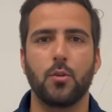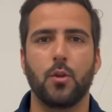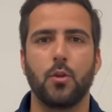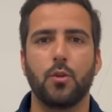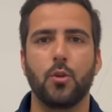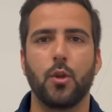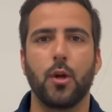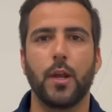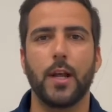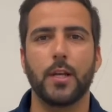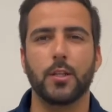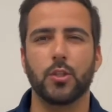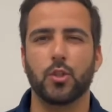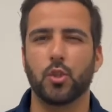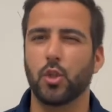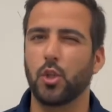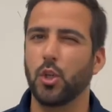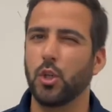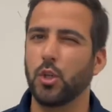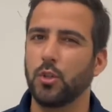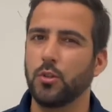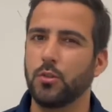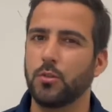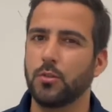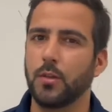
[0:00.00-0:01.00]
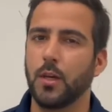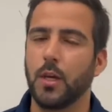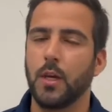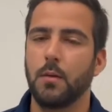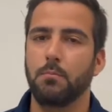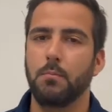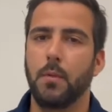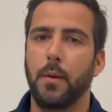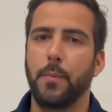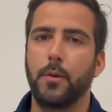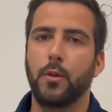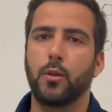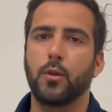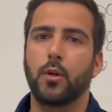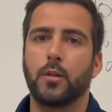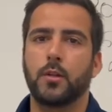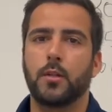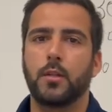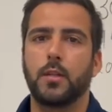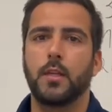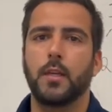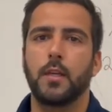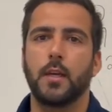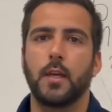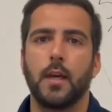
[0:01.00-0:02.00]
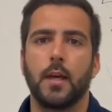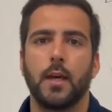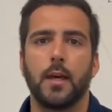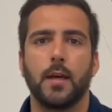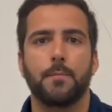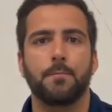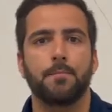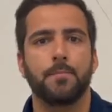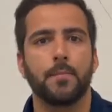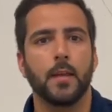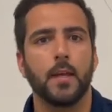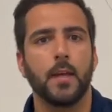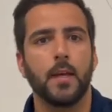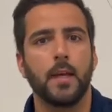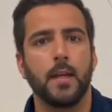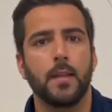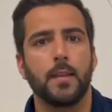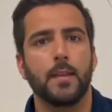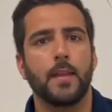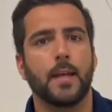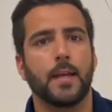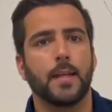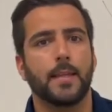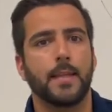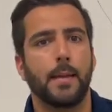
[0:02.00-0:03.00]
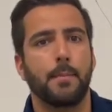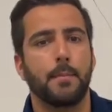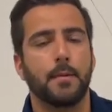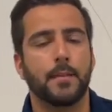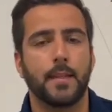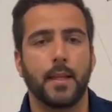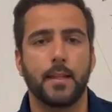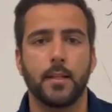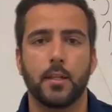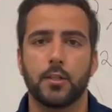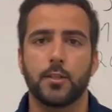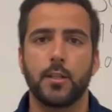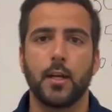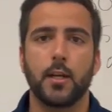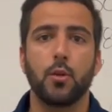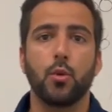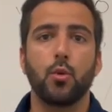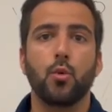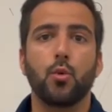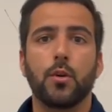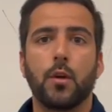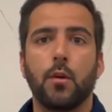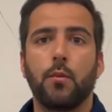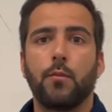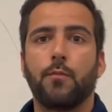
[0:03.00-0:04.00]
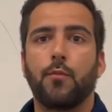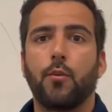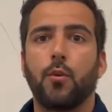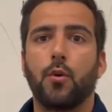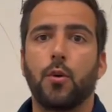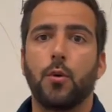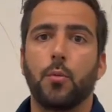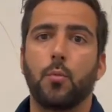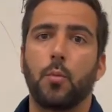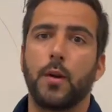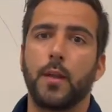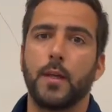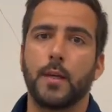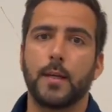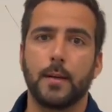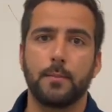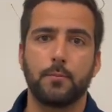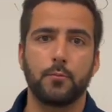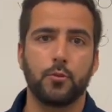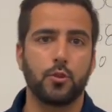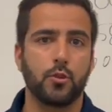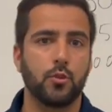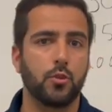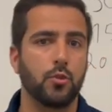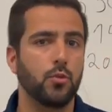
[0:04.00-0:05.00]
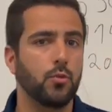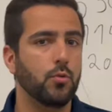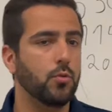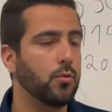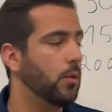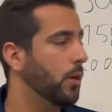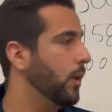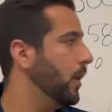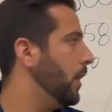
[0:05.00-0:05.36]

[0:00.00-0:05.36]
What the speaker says: not as good, maybe not the academic standards that you're looking for. When it comes to